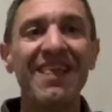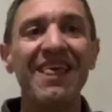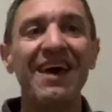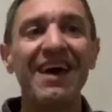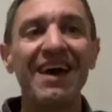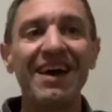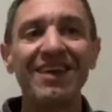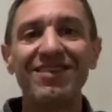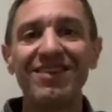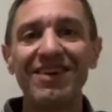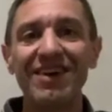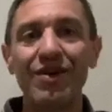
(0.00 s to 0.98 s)
And
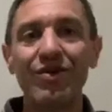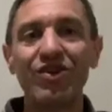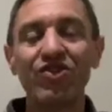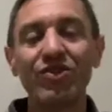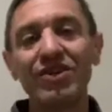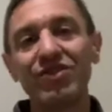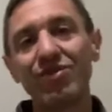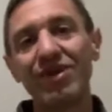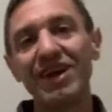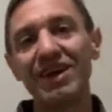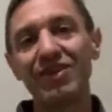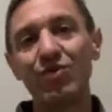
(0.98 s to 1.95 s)
our sugar
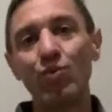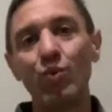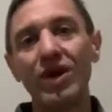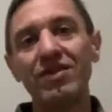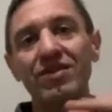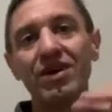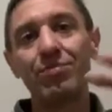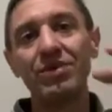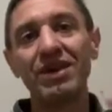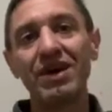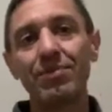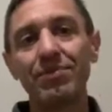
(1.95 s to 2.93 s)
trade went up and
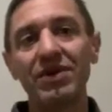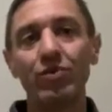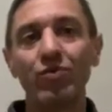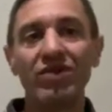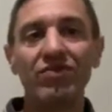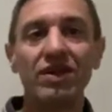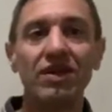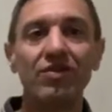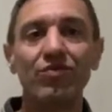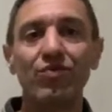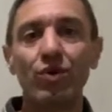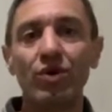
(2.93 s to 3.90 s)
up, and when we
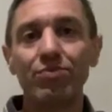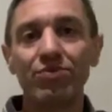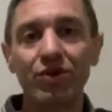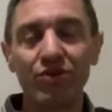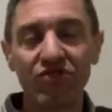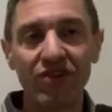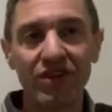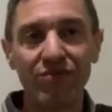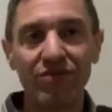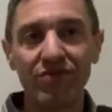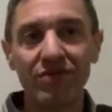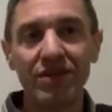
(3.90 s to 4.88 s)
were approaching the
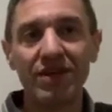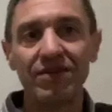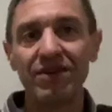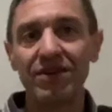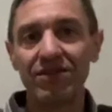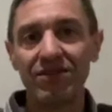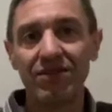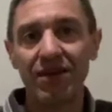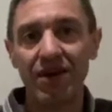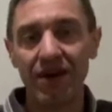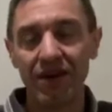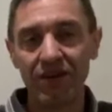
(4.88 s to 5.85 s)

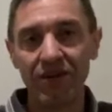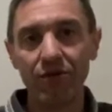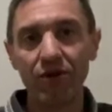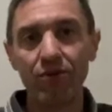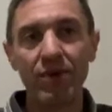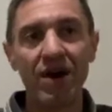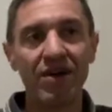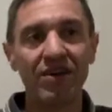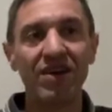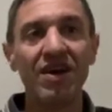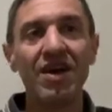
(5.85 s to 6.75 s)
€1,500 mark,